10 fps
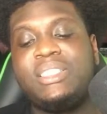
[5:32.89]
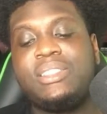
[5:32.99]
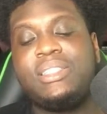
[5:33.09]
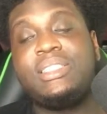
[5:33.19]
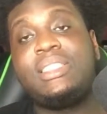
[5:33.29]

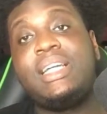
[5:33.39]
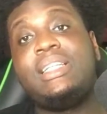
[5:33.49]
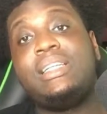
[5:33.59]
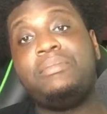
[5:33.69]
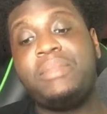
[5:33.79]
So
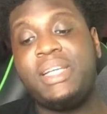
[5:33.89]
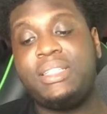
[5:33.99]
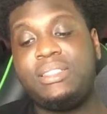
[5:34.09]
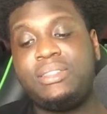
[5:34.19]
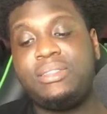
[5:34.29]
instead he
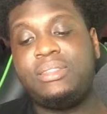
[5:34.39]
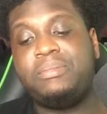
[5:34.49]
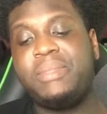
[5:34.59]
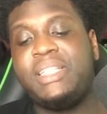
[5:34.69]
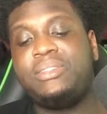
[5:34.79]
made
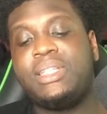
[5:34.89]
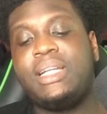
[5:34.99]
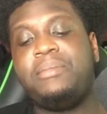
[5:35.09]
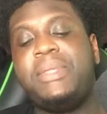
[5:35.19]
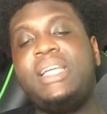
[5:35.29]
sure
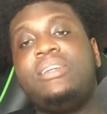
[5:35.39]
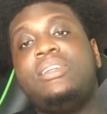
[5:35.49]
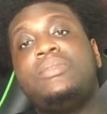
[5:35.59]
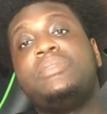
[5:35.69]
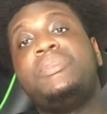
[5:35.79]
that the meet and
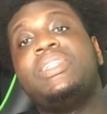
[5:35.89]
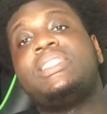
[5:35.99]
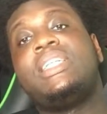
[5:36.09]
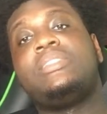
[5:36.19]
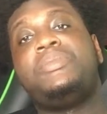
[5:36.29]
greet was more
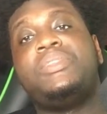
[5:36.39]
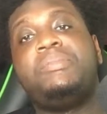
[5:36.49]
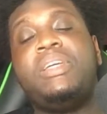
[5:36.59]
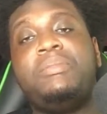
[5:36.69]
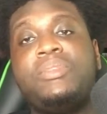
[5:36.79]
accessible
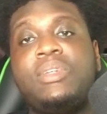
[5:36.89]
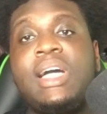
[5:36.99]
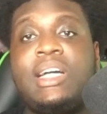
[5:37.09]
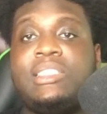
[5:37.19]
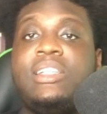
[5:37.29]
to people,
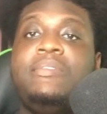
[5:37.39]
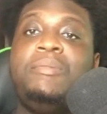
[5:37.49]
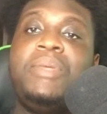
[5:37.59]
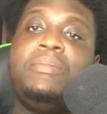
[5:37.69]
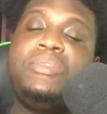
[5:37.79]
so
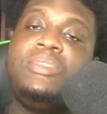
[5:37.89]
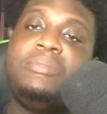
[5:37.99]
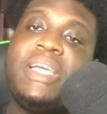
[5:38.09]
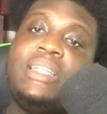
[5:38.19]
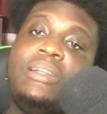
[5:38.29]
even people who
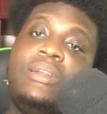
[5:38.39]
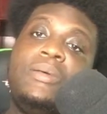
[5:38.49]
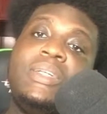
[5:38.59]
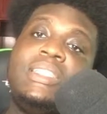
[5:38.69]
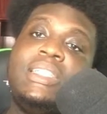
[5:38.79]
paid the
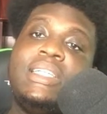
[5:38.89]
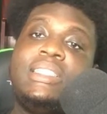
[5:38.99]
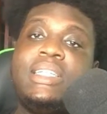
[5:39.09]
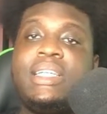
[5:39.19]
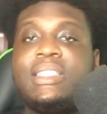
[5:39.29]
lower tier
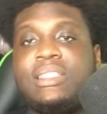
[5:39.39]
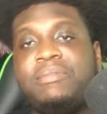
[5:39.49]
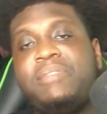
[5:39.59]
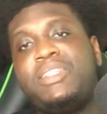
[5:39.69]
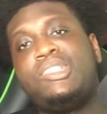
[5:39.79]
tickets, the
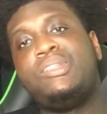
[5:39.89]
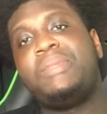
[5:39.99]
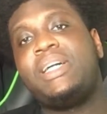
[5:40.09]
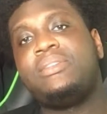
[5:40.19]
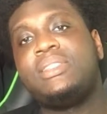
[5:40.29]

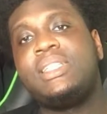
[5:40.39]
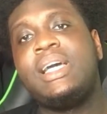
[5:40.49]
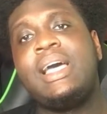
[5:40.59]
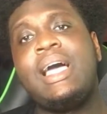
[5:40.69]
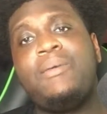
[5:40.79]
£52,
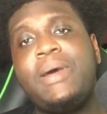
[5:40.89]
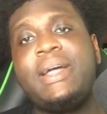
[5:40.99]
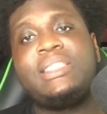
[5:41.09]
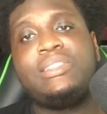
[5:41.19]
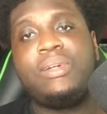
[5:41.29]

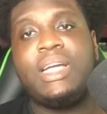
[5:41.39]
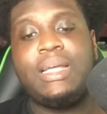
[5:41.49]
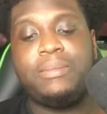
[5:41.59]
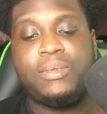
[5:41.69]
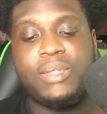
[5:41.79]
were still
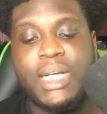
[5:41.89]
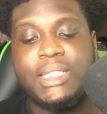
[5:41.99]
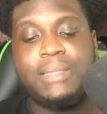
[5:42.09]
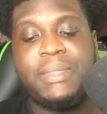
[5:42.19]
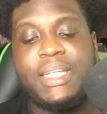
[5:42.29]
able
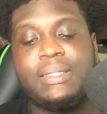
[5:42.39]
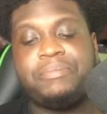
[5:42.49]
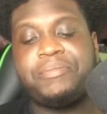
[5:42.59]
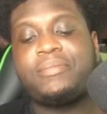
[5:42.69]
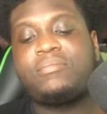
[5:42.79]
to meet him.